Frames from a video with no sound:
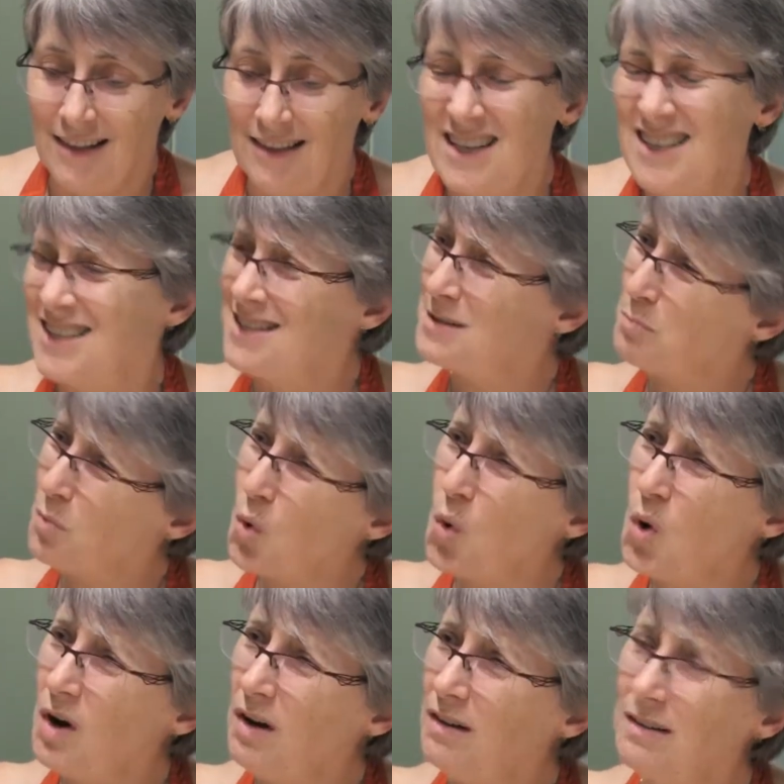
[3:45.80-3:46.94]
less is
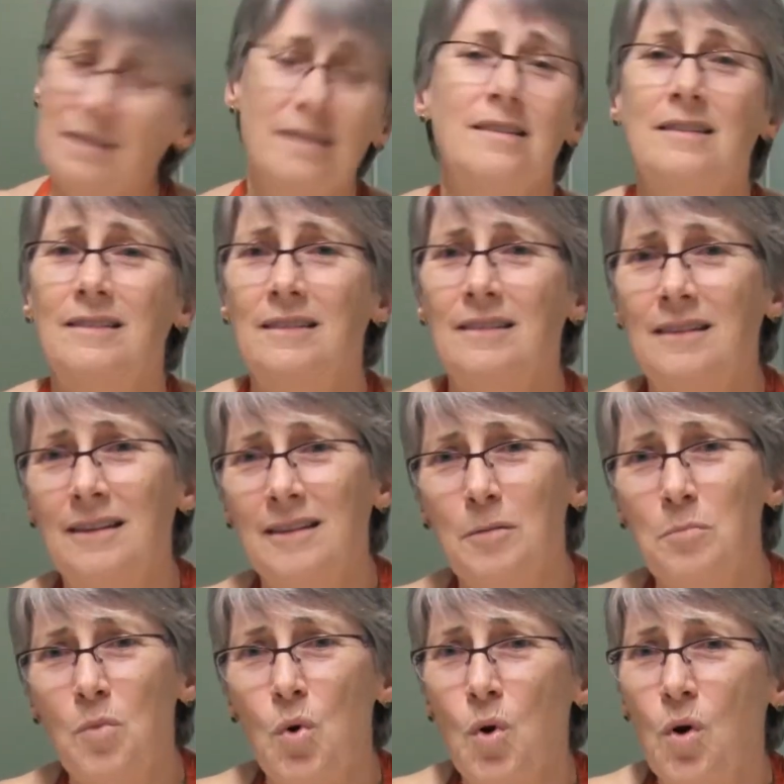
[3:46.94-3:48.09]
more.
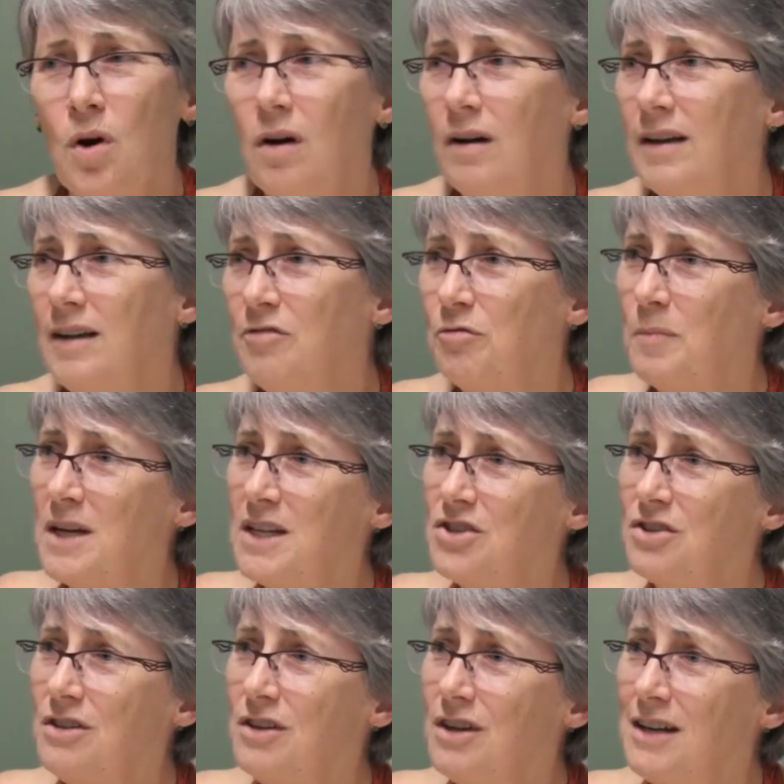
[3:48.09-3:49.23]
The more
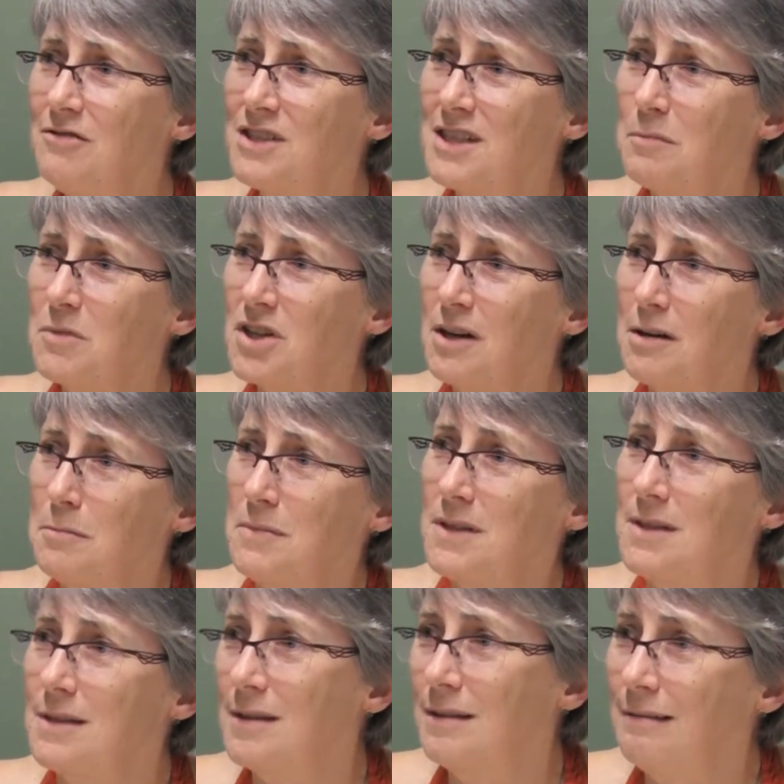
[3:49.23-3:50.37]
information you give,
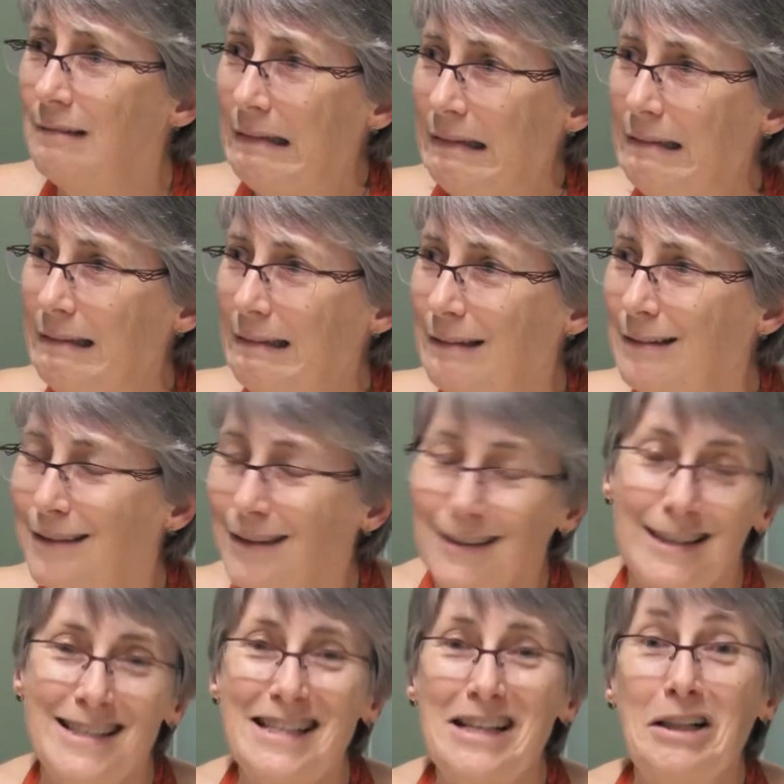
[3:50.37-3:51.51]
sometimes the
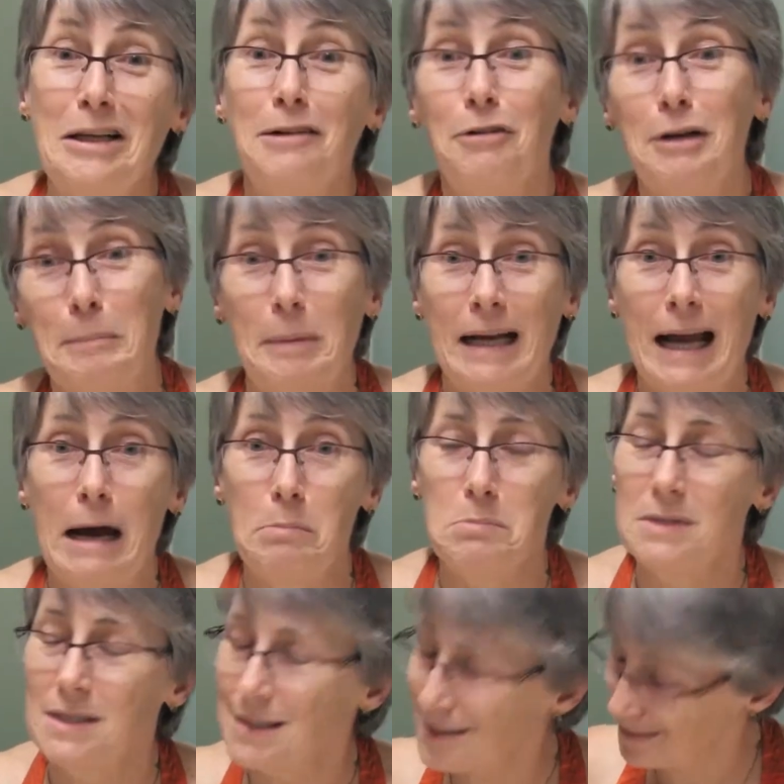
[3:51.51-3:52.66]
less clear it
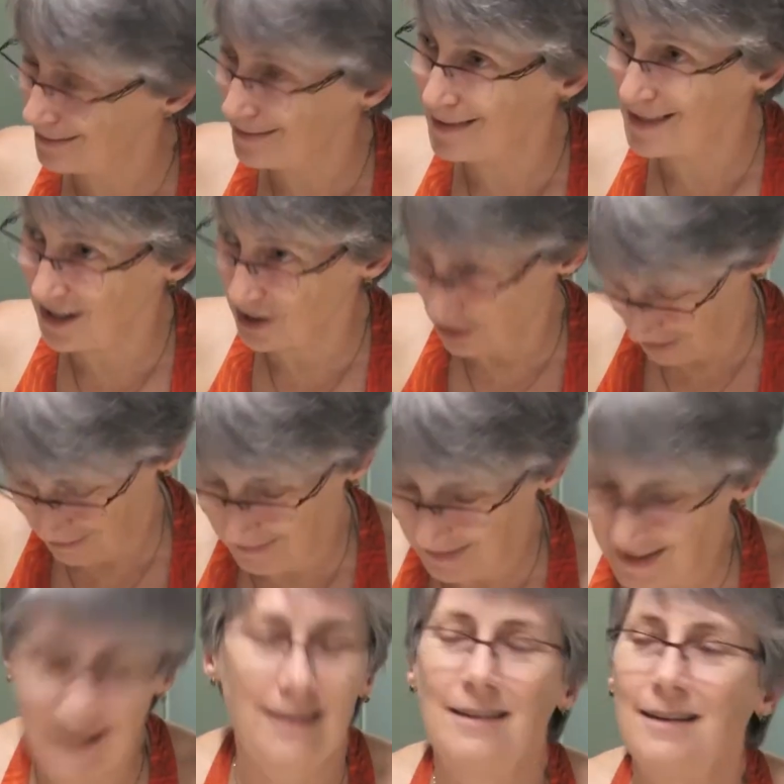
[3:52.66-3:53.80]
becomes. So
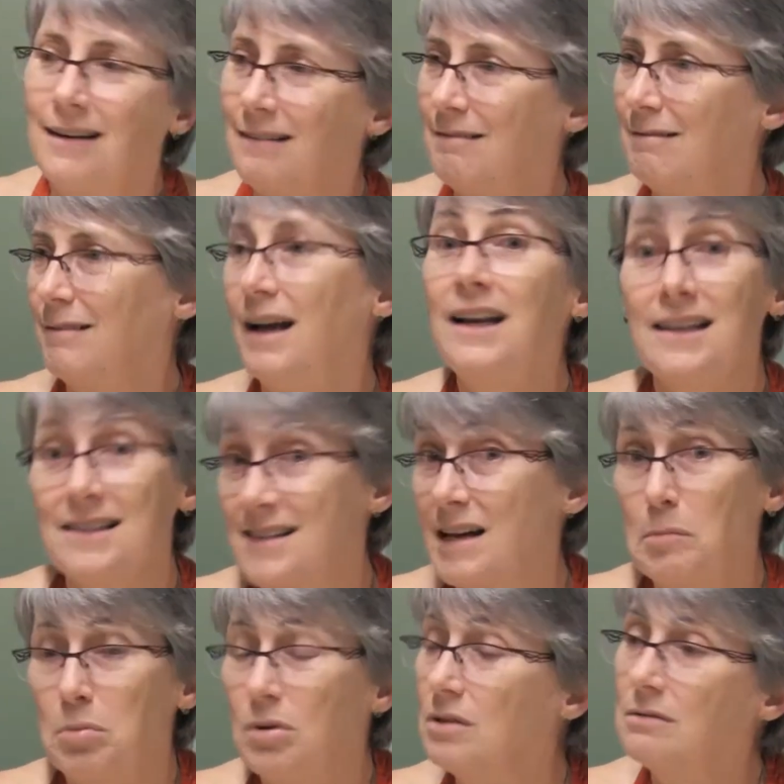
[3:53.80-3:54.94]
an
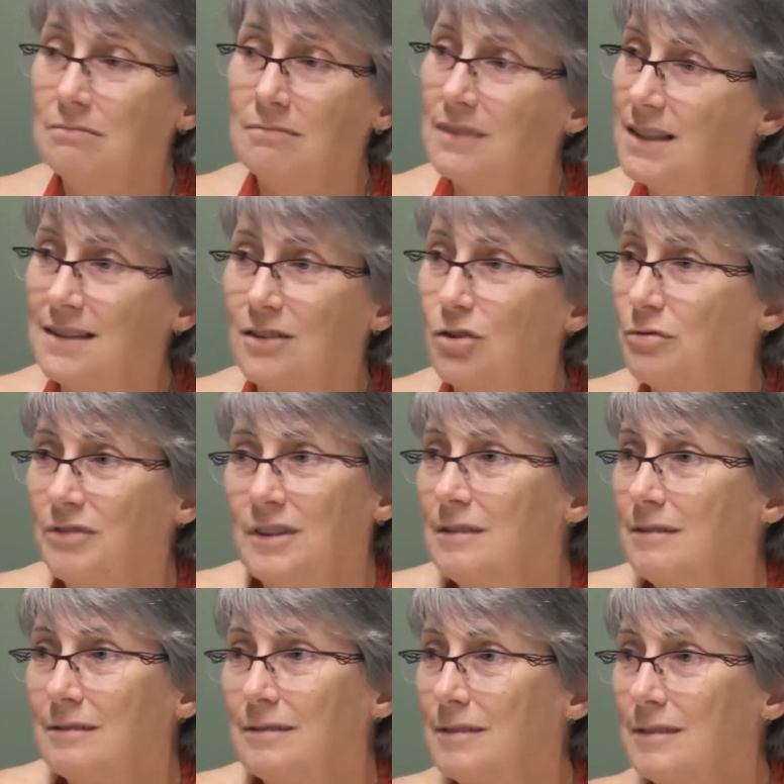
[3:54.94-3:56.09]
example is
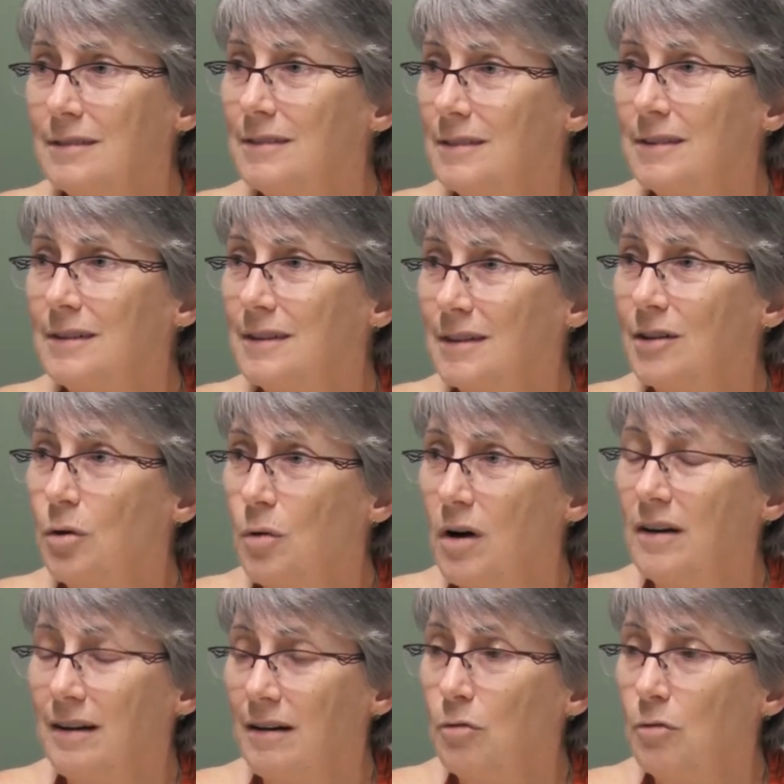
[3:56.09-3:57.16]
often quite